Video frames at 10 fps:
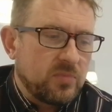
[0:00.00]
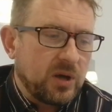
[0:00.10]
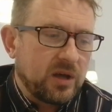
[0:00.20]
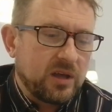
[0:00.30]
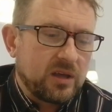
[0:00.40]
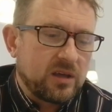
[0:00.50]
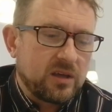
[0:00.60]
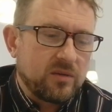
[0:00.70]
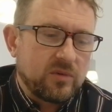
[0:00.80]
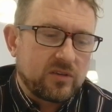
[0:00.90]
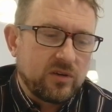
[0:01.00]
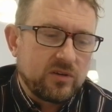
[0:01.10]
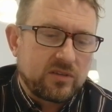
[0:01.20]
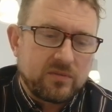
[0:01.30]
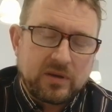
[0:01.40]
But as
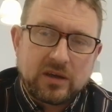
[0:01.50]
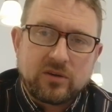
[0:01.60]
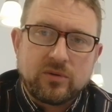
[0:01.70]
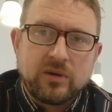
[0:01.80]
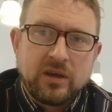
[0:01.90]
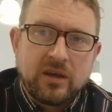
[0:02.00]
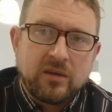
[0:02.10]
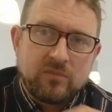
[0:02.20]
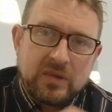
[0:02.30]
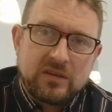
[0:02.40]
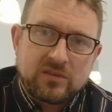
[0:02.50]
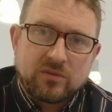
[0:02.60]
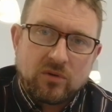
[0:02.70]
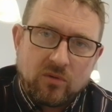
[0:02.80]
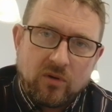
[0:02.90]
long as the vehicle meets
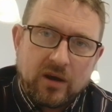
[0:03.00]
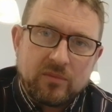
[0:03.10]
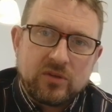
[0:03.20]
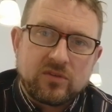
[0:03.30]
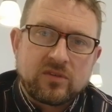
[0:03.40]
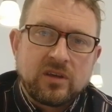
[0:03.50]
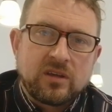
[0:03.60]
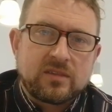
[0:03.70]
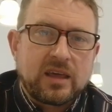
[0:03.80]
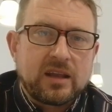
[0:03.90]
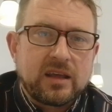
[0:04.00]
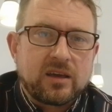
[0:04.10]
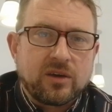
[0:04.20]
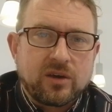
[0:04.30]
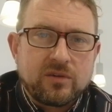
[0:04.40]
the requirements, then
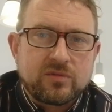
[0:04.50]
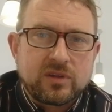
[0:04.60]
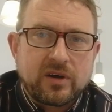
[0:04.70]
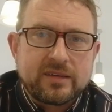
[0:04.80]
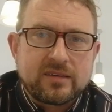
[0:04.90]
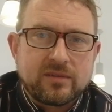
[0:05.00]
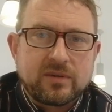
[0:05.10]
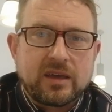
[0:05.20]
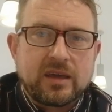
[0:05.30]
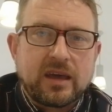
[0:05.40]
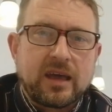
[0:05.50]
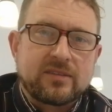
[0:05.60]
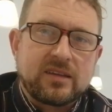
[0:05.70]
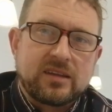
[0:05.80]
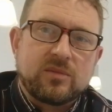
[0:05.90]
it can go through the ITV
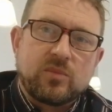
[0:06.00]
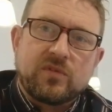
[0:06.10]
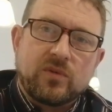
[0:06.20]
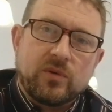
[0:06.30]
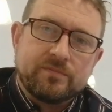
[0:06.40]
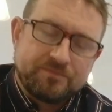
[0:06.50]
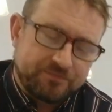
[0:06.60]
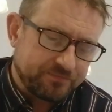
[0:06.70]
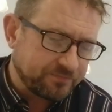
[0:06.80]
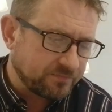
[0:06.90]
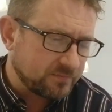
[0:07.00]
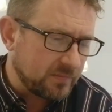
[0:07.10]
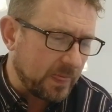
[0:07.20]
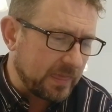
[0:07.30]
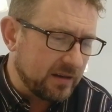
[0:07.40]
as it did before.
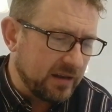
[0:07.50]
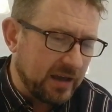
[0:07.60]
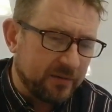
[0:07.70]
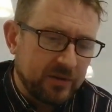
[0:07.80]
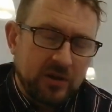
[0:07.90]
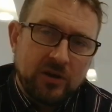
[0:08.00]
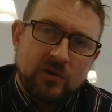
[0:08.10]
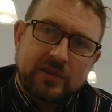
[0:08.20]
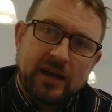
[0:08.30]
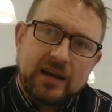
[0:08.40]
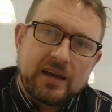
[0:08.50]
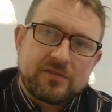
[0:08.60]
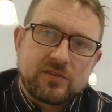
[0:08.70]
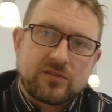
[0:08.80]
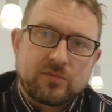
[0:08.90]
Now, that
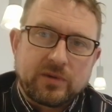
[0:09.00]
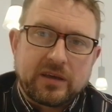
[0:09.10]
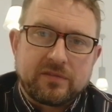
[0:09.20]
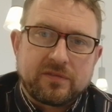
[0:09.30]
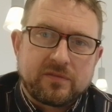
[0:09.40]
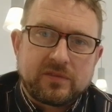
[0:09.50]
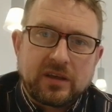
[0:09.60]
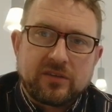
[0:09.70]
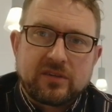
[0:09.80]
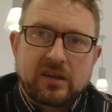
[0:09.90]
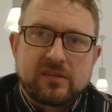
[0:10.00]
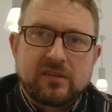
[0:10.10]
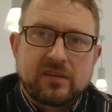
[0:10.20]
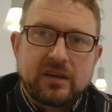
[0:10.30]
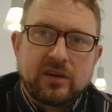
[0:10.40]
left us with the
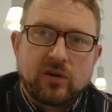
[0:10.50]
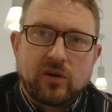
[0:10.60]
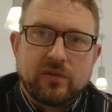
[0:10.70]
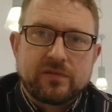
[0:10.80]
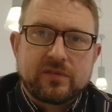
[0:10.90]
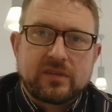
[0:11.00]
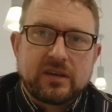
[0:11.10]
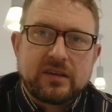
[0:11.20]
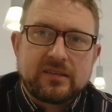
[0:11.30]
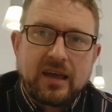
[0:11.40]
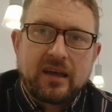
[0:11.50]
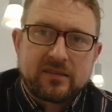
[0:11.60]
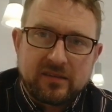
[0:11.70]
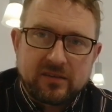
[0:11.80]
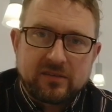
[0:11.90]
uncertainty of the
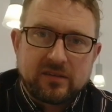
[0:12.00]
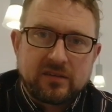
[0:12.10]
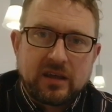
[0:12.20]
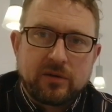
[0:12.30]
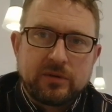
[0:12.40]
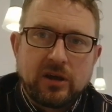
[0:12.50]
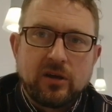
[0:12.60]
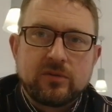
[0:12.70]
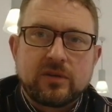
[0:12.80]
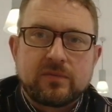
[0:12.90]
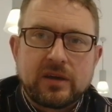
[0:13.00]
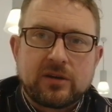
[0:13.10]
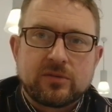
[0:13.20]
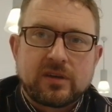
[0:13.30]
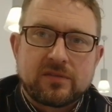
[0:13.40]
taxes. Now, we know that
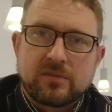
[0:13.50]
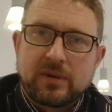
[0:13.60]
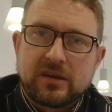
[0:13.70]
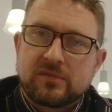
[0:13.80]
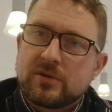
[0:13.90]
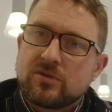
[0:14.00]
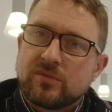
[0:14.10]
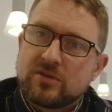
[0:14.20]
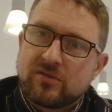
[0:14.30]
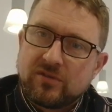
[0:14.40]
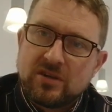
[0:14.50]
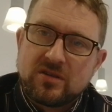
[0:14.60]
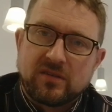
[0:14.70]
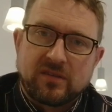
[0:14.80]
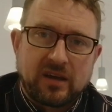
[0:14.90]
vehicles have to pay special
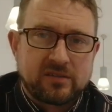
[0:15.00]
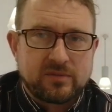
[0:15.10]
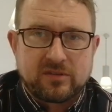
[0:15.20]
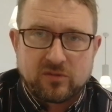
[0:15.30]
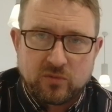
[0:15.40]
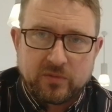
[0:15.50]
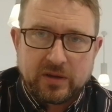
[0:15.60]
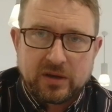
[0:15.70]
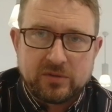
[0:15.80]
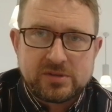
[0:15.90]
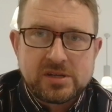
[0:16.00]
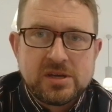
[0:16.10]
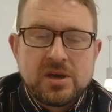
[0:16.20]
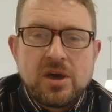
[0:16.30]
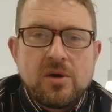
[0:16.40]
registrations tax, but this is all vehicles.
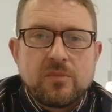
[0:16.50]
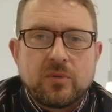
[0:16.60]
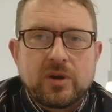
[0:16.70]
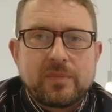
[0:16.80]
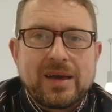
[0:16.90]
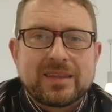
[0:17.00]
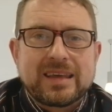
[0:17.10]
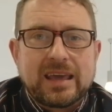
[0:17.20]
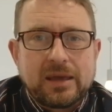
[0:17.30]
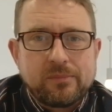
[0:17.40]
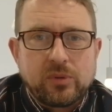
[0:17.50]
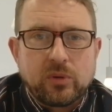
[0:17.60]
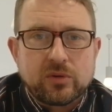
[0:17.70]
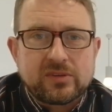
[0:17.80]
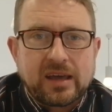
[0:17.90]
But what about the
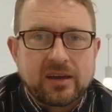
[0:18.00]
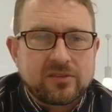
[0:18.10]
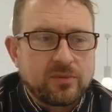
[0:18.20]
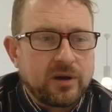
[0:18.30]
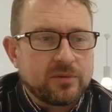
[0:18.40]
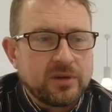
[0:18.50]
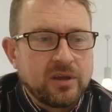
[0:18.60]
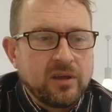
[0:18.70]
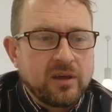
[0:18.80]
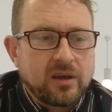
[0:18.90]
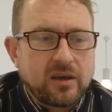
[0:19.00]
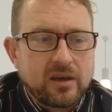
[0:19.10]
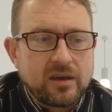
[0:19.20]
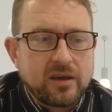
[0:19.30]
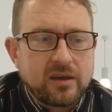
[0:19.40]
import tax? Well,
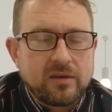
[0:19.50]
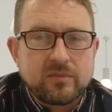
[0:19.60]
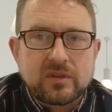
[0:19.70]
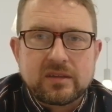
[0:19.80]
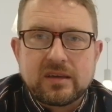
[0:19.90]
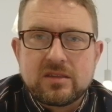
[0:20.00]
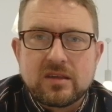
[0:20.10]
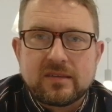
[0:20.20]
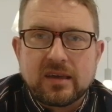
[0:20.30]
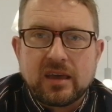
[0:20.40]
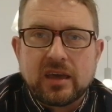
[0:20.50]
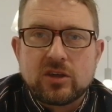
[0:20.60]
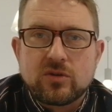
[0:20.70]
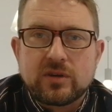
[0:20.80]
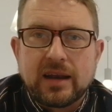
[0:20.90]
the DGT
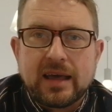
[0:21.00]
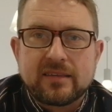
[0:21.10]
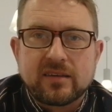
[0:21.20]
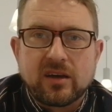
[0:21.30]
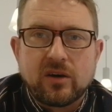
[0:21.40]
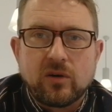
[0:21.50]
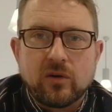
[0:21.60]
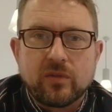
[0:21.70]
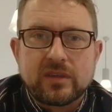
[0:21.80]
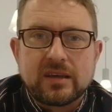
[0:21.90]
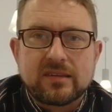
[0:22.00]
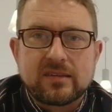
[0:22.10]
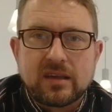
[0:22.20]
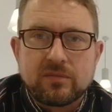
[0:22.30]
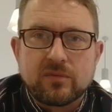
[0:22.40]
issued a letter on the
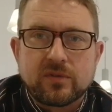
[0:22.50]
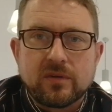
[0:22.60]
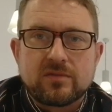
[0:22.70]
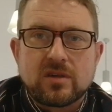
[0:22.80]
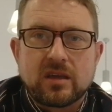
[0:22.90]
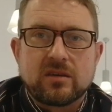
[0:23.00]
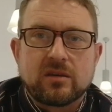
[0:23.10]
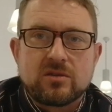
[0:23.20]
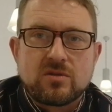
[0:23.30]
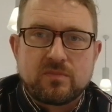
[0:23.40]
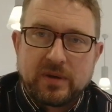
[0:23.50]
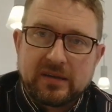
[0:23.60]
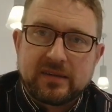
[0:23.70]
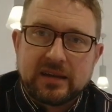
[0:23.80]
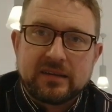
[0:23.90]
7th of January, which
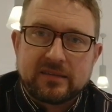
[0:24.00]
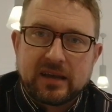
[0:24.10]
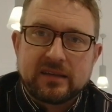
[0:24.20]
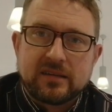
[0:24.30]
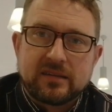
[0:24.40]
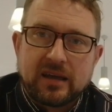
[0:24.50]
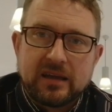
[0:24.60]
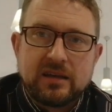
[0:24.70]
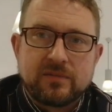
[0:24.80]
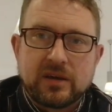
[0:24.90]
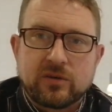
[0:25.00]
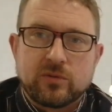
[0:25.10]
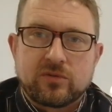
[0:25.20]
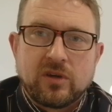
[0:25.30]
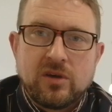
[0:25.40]
basically stated that any
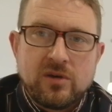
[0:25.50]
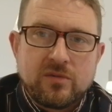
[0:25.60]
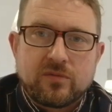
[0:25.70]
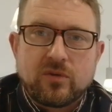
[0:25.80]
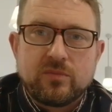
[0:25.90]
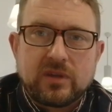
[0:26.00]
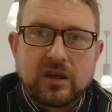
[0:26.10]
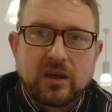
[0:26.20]
vehicles from